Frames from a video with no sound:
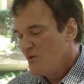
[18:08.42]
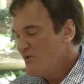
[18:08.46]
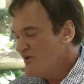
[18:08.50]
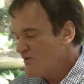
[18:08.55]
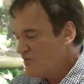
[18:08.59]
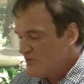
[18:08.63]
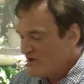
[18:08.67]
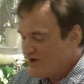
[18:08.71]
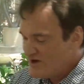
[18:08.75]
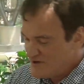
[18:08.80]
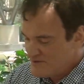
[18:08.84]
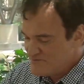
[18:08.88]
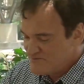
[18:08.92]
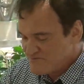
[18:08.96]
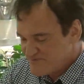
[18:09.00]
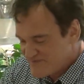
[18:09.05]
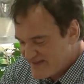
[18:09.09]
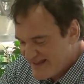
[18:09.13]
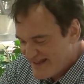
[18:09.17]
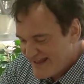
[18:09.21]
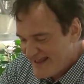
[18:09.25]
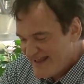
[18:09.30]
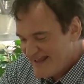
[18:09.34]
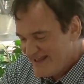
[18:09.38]
Well,
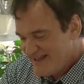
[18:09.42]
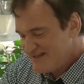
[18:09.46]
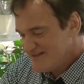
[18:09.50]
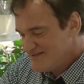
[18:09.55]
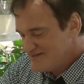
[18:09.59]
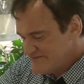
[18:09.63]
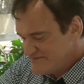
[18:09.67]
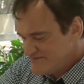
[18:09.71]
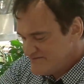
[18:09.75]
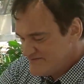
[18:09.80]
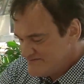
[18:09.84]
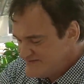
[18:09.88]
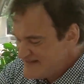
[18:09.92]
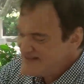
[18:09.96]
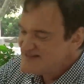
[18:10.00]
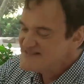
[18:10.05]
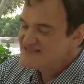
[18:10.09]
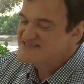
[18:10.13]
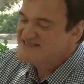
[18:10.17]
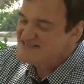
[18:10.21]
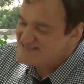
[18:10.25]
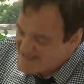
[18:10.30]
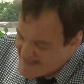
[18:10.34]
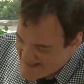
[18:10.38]

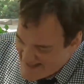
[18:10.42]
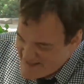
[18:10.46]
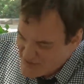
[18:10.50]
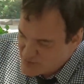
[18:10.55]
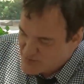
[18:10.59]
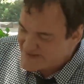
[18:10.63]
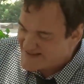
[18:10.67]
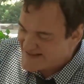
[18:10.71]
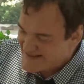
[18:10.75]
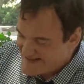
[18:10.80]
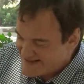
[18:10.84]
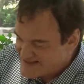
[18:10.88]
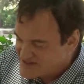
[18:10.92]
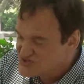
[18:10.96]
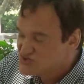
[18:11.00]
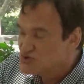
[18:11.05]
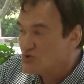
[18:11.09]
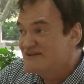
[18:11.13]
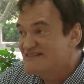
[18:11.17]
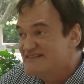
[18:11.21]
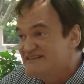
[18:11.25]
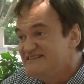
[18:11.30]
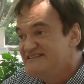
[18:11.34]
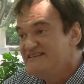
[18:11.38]
needless to say, he really
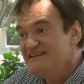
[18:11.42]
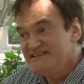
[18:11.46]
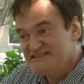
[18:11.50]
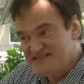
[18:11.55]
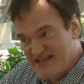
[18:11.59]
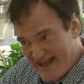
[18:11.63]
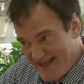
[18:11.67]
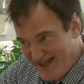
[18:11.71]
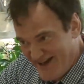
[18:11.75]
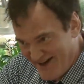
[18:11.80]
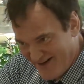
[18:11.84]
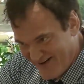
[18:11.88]
enjoyed the detail